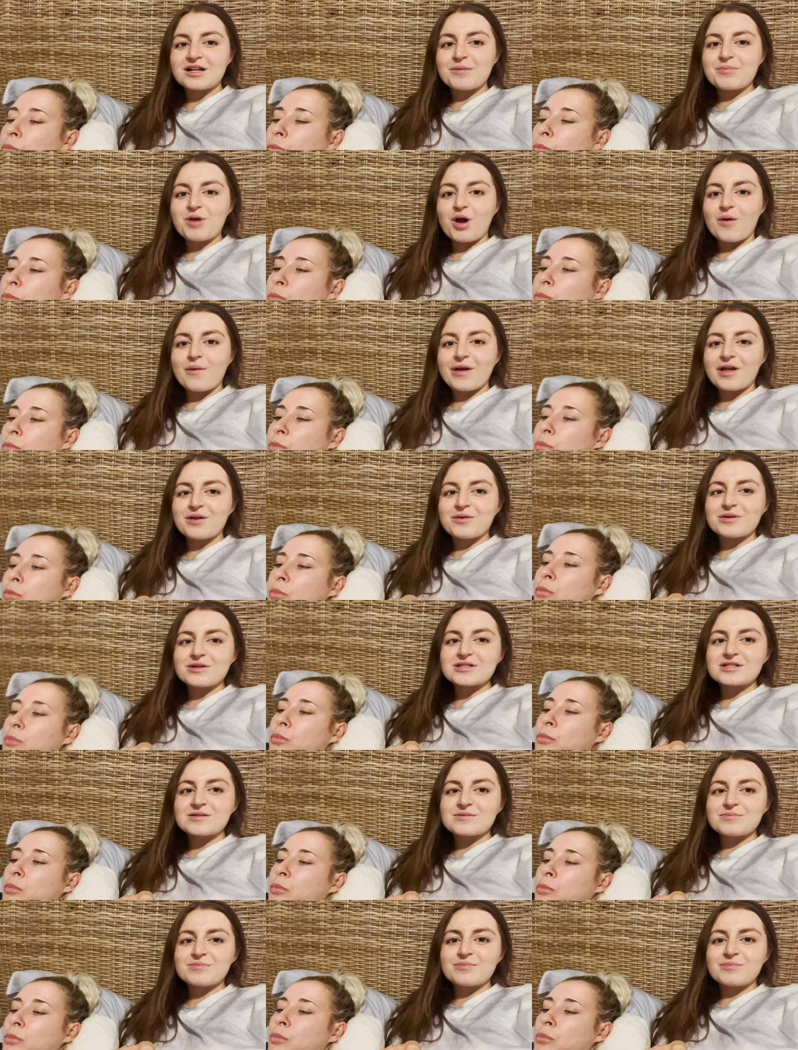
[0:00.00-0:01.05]
Speaker 1: up going,
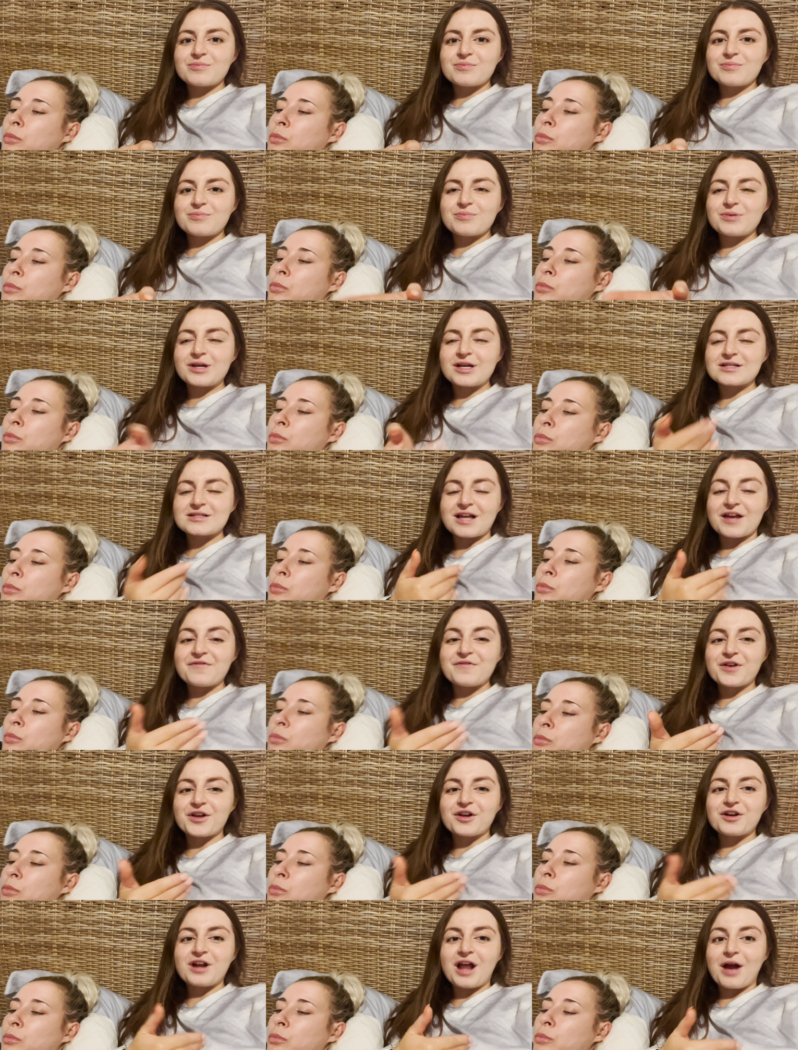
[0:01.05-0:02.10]
was because I
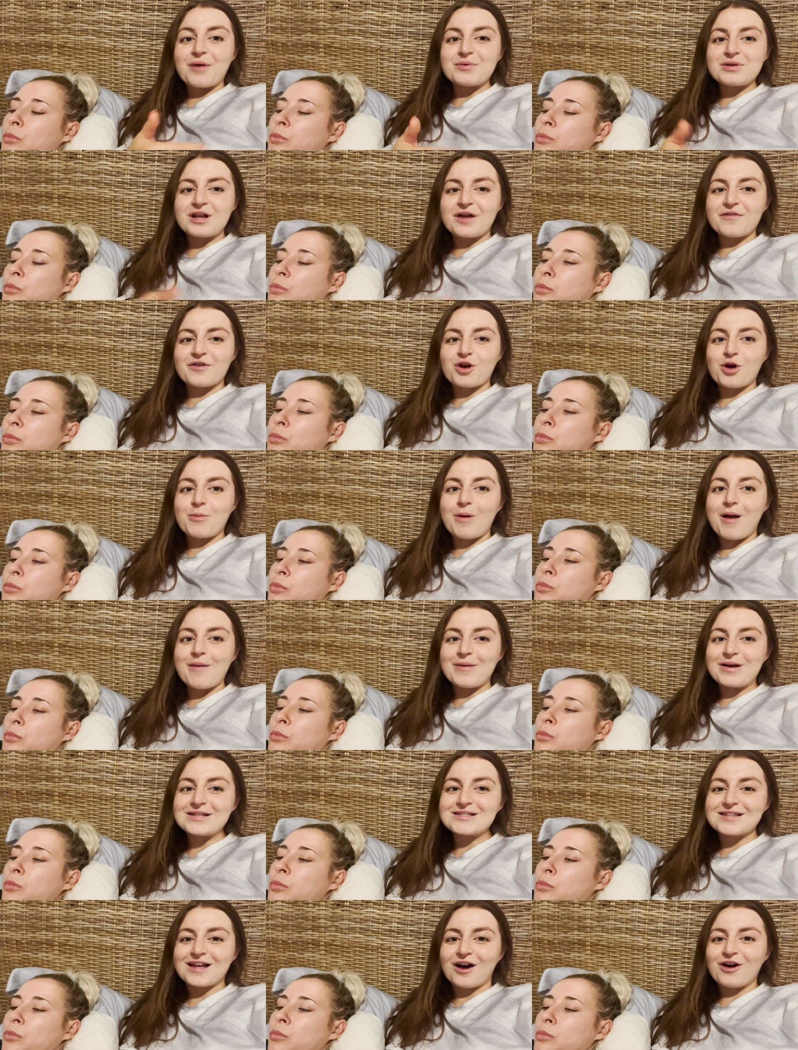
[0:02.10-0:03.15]
figured I would never go by
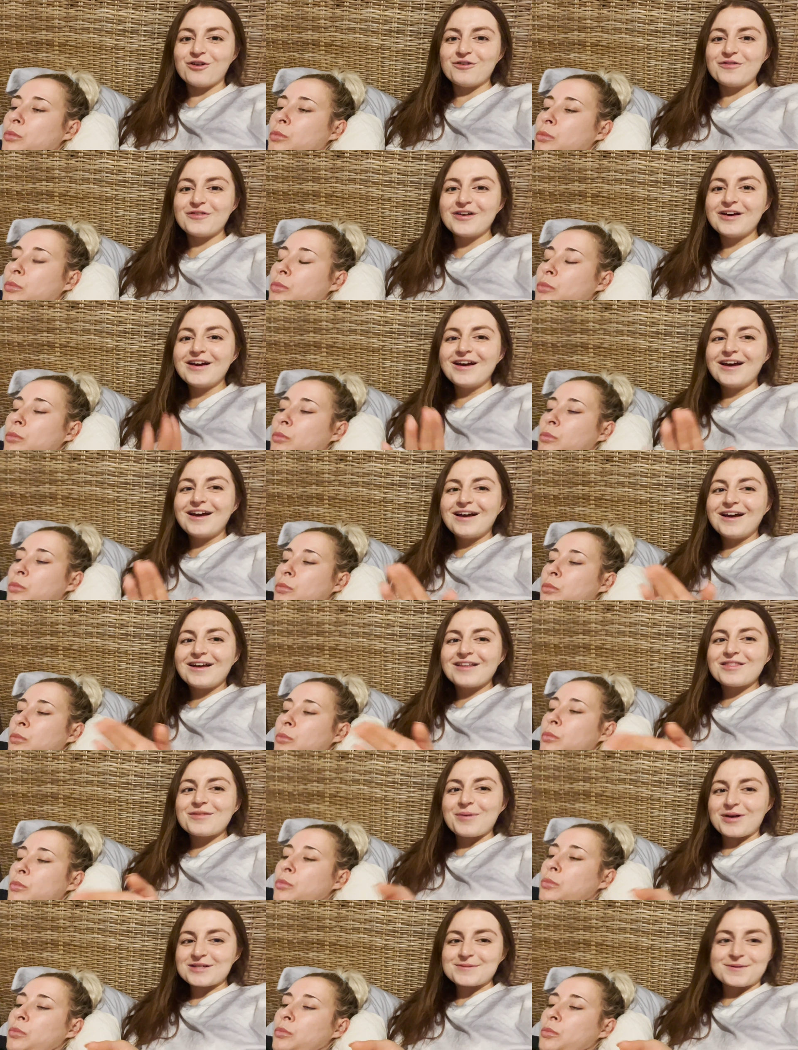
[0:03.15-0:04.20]
myself.
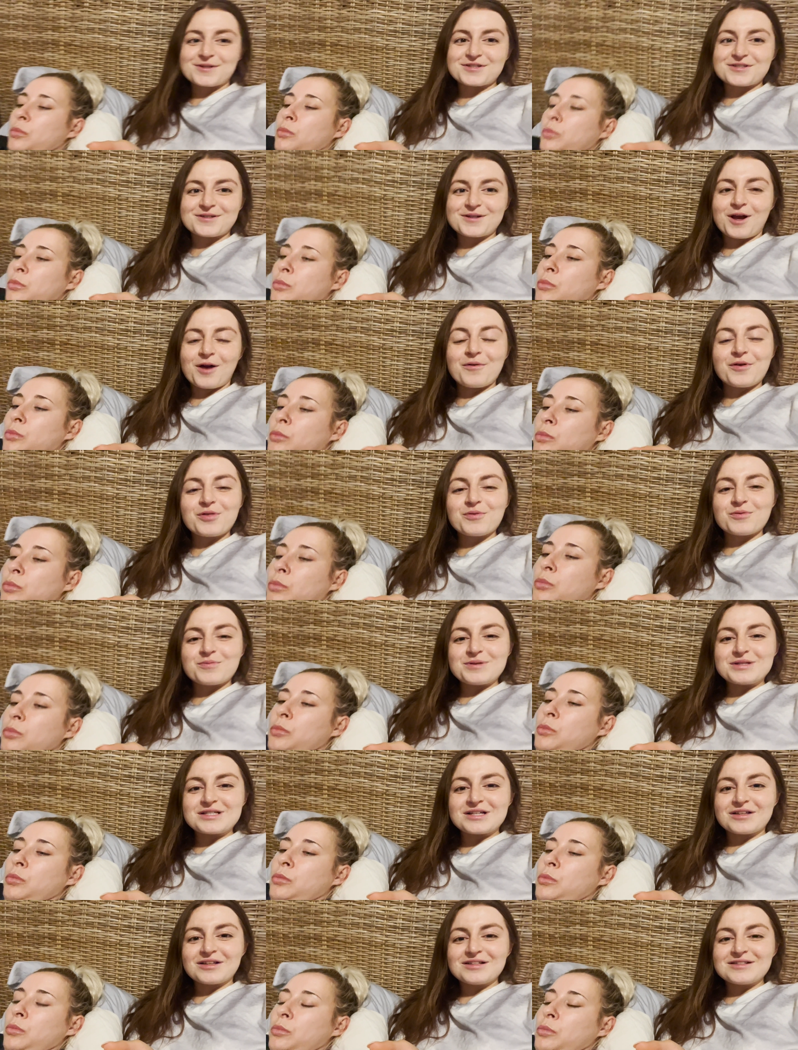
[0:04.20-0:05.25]
The best person to go with would be
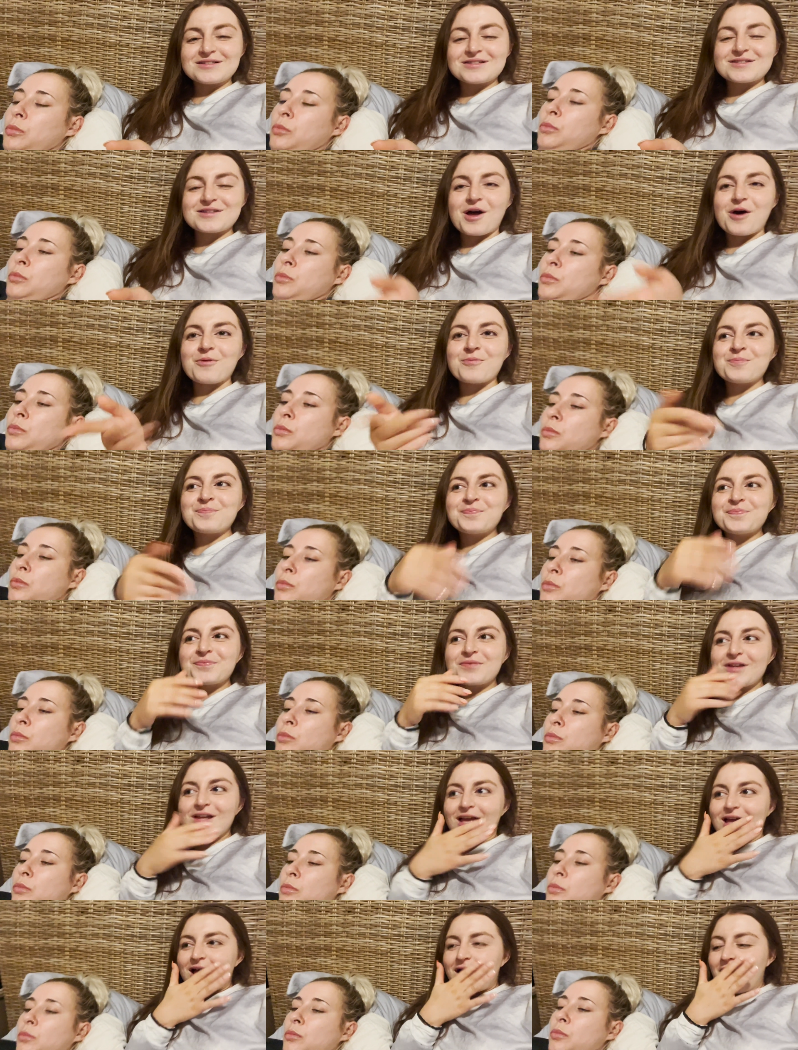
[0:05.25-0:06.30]
Dylan. So
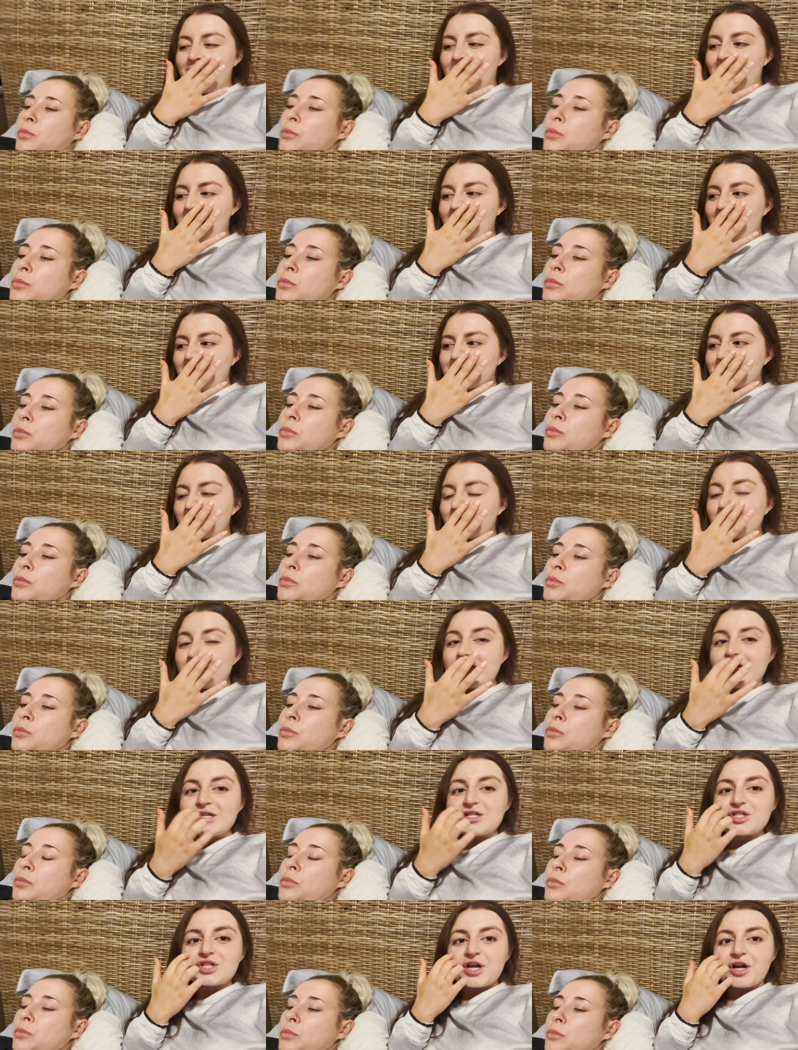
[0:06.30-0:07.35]

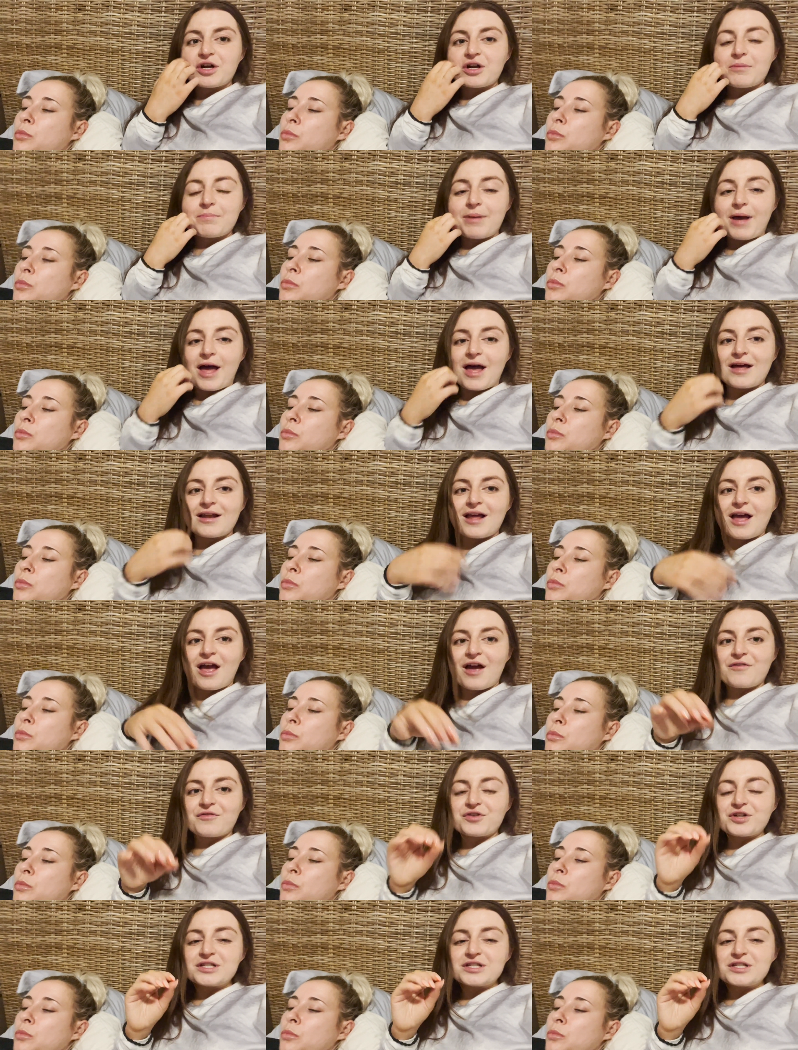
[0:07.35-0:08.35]
we shared a bed every